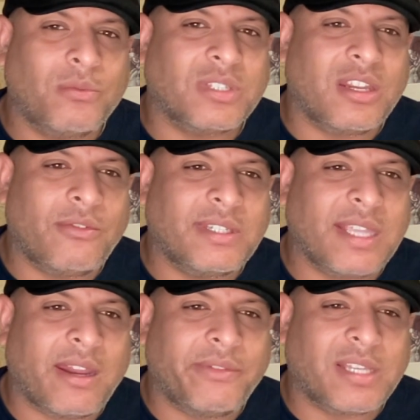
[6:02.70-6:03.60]
was
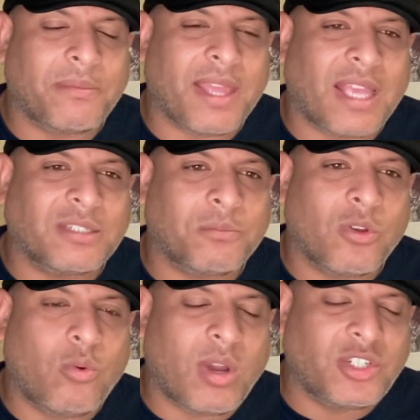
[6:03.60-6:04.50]
irritated every time they asked him a
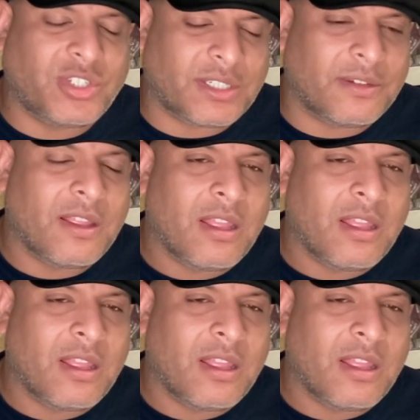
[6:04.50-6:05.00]
question,